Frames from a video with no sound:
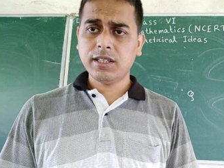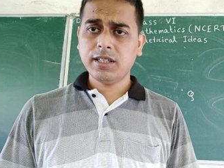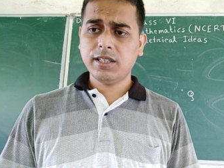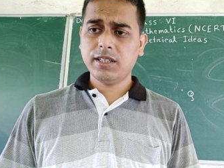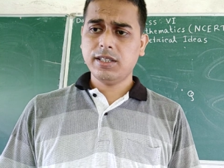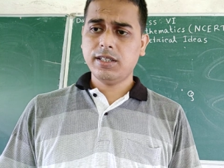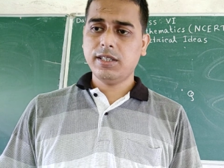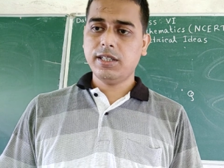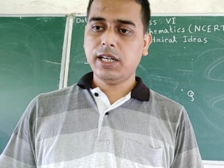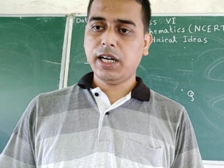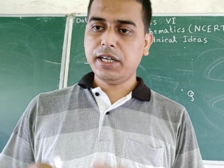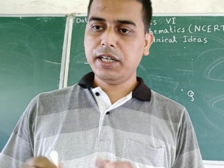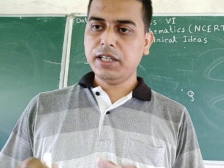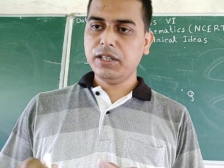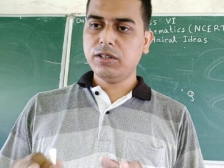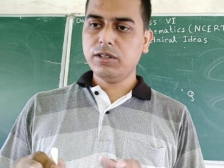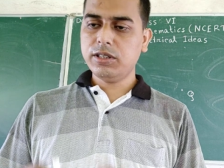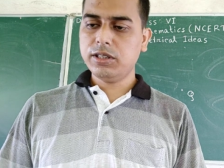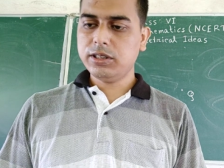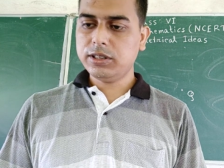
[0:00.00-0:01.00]

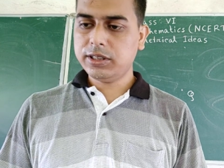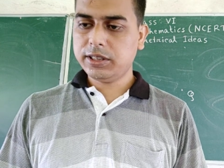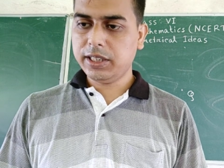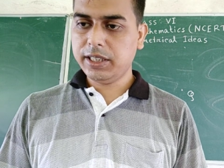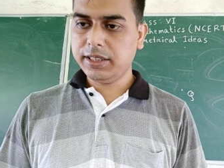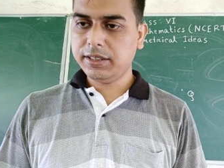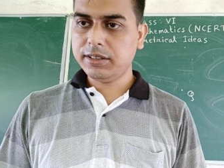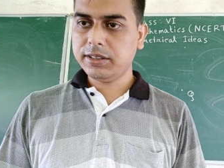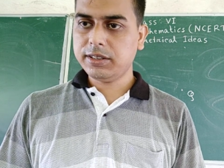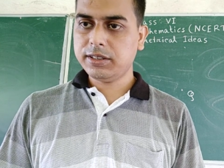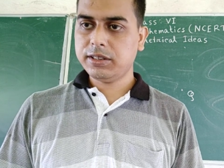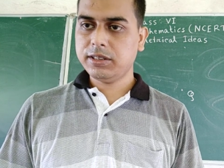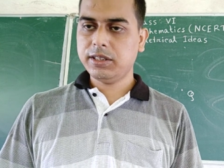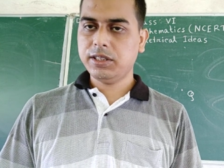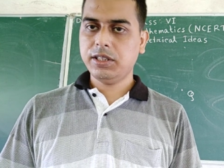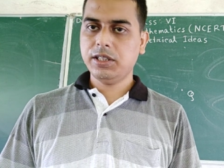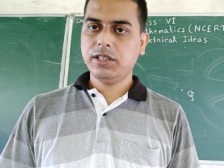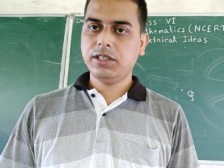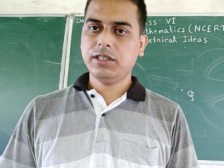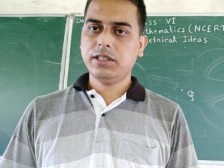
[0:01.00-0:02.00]
learning all these things,
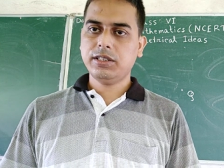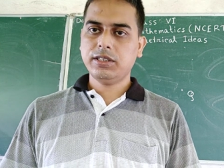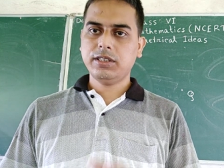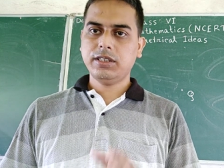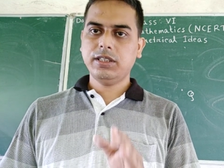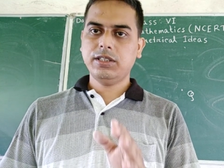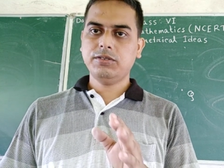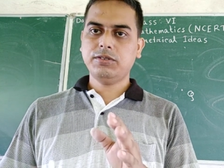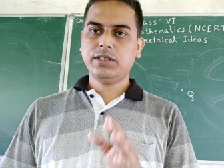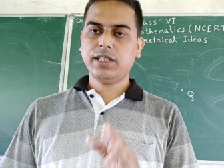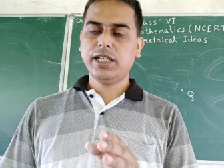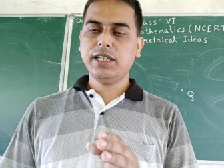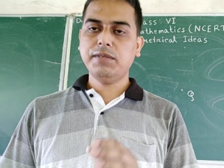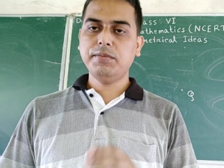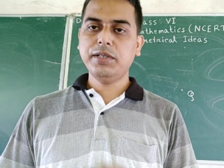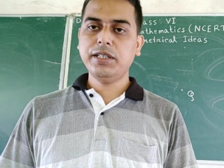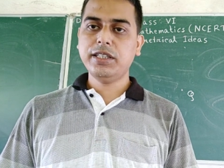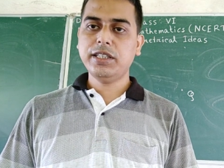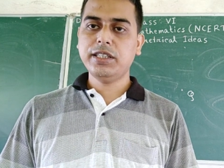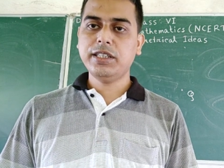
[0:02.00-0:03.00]
you tell
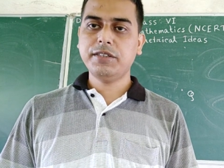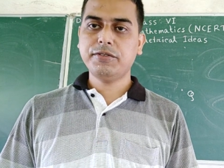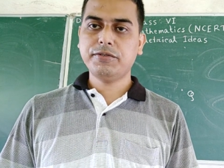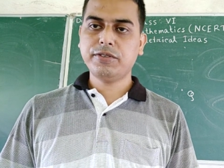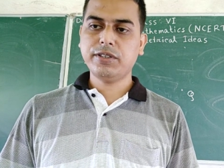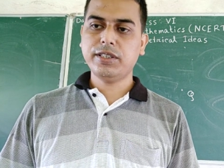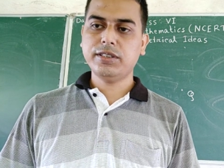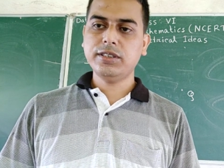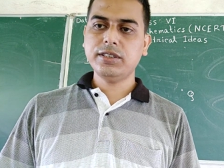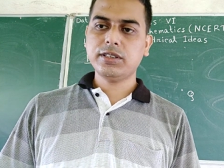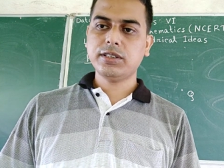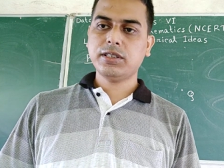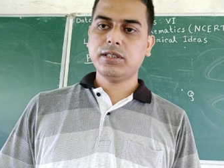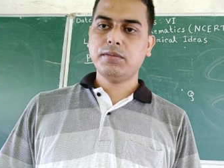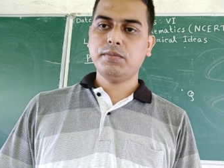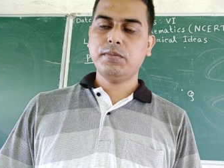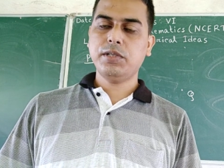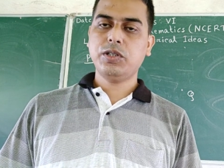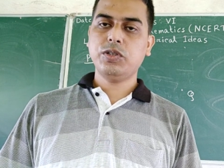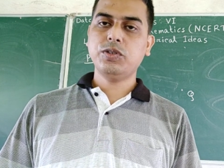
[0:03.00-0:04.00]
me the difference
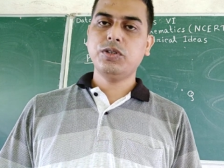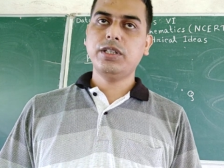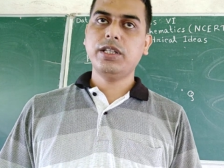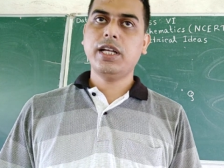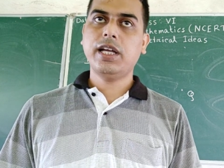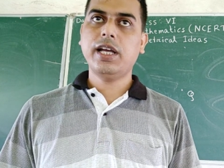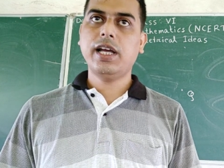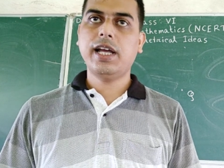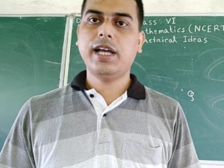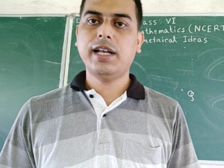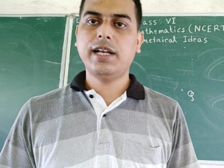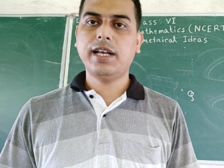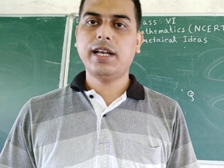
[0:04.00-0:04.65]
between a